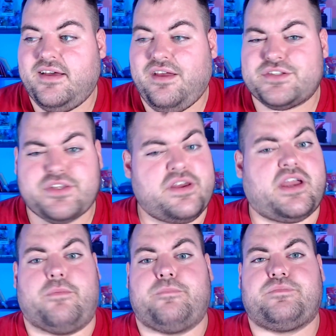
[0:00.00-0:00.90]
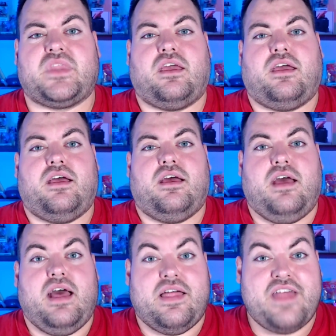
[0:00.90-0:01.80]
So there you go.
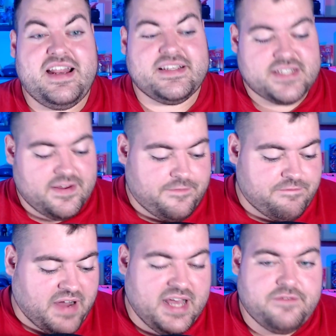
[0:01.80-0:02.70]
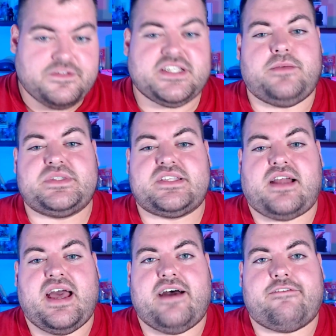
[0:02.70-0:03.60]
That is 5 tips that I
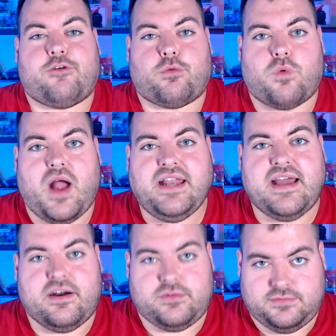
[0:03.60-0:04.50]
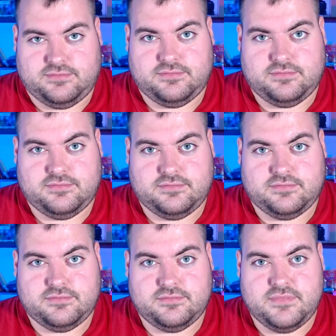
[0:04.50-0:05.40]
have right now,
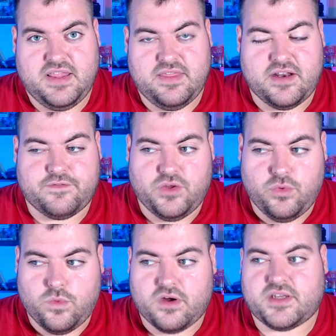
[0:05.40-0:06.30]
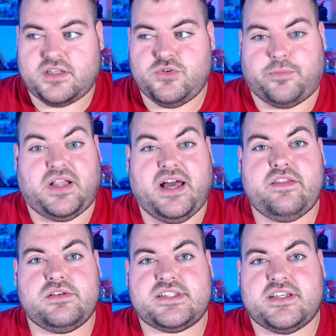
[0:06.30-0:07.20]
that if you work to apply
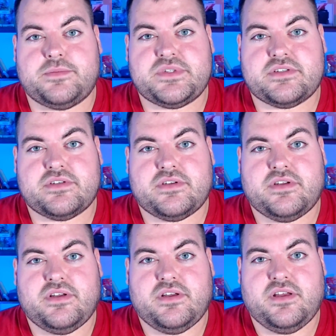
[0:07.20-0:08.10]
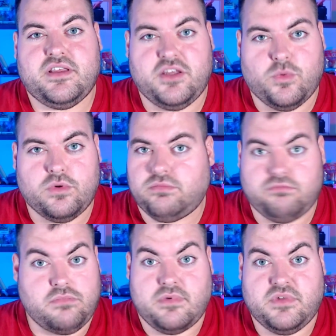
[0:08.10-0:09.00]
those tips, you
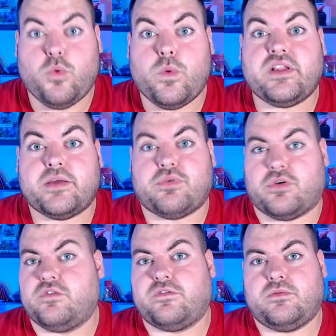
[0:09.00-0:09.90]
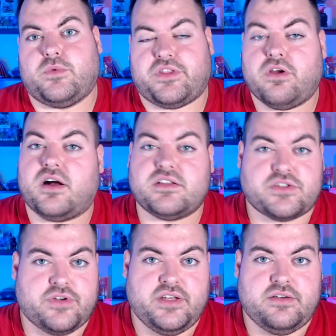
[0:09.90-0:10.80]
will improve with your
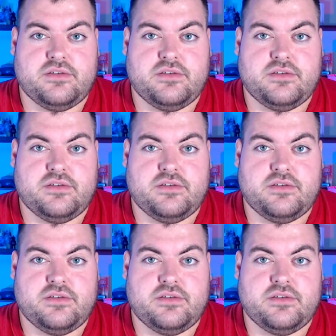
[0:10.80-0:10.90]
on-screen